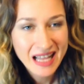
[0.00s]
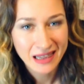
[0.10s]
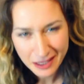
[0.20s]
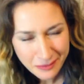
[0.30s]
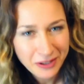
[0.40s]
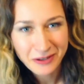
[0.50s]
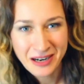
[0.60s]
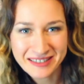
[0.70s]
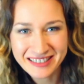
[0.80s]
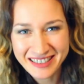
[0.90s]
Let me know
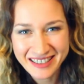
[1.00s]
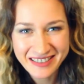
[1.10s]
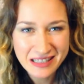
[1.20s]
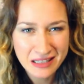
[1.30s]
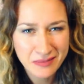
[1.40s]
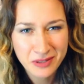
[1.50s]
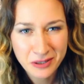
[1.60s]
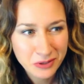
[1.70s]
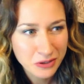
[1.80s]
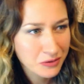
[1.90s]
how it goes. Let me know
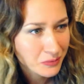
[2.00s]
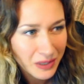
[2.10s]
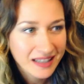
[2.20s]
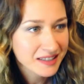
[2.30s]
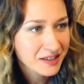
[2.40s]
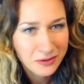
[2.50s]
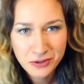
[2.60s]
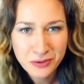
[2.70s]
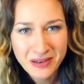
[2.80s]
what else you do